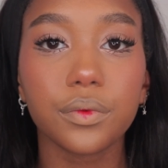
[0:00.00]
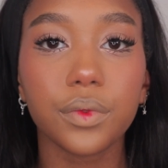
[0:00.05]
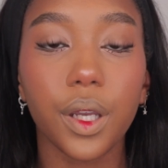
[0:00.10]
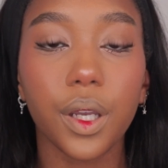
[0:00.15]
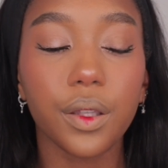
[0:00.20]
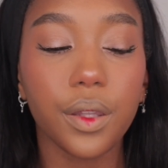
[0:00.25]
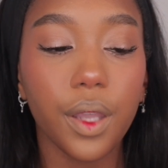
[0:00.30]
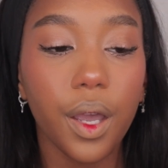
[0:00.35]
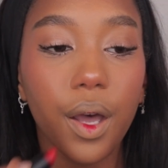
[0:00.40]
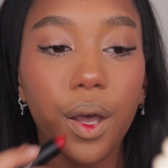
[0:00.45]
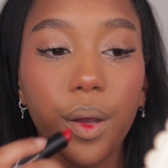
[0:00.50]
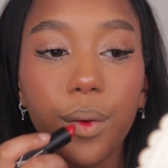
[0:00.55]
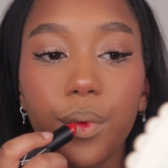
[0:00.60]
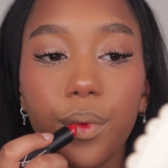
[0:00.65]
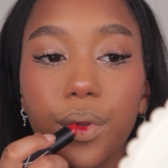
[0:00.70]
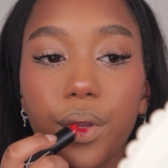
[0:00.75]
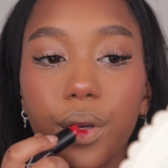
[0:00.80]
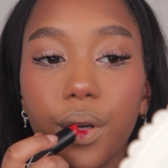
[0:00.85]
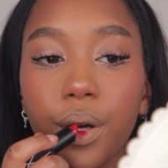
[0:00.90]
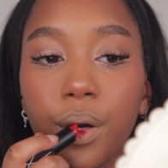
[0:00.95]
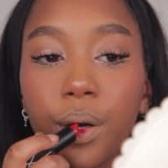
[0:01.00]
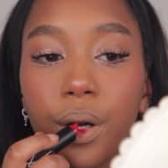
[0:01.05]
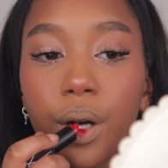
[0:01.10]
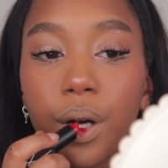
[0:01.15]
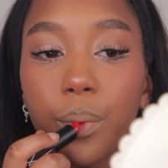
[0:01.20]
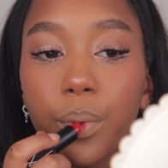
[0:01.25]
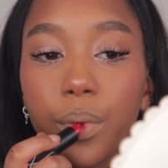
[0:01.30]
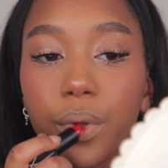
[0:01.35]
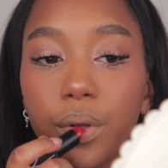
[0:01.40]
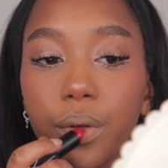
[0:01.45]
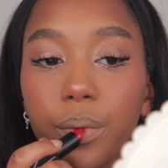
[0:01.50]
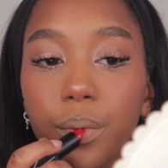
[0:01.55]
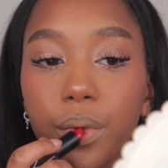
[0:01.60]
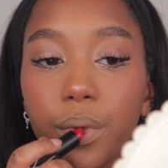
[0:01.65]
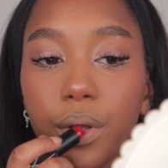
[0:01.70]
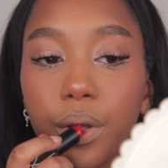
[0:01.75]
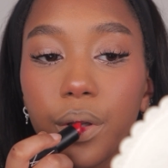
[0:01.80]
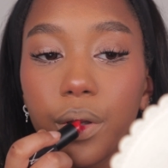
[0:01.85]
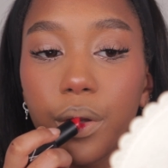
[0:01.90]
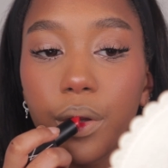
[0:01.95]
like that, and then go up a little
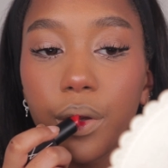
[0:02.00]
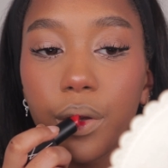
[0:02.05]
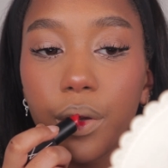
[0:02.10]
bit.